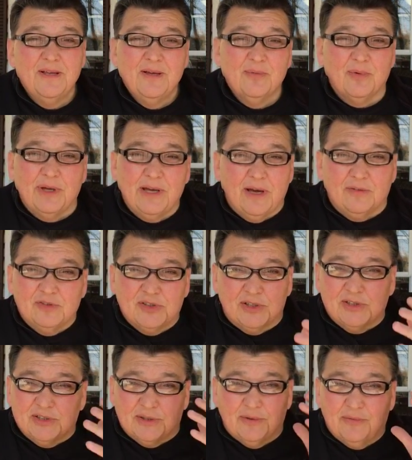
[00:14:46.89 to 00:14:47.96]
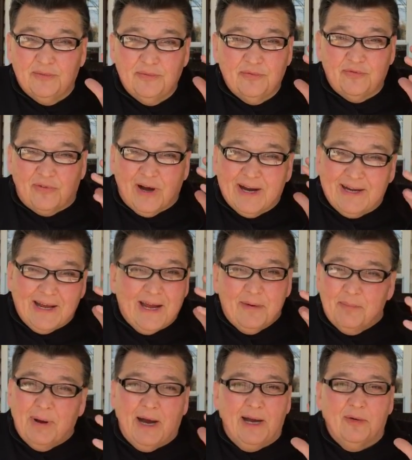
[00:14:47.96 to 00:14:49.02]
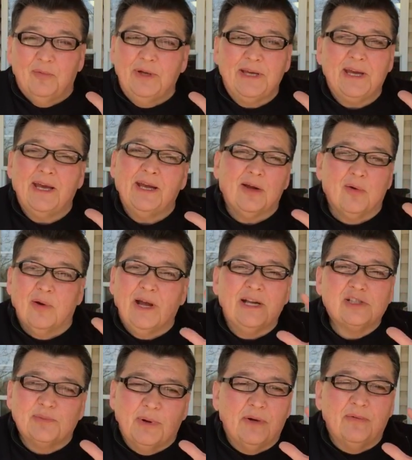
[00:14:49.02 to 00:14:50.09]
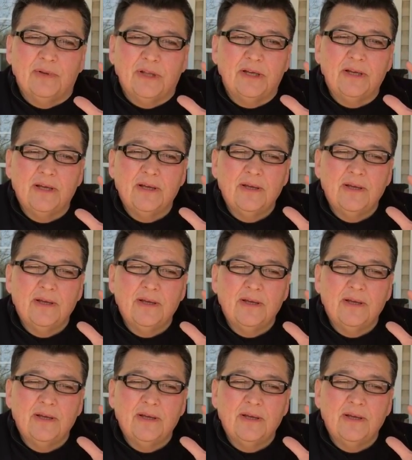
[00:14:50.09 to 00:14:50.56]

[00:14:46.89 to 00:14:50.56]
We have such a finite mind, we can't grasp everything.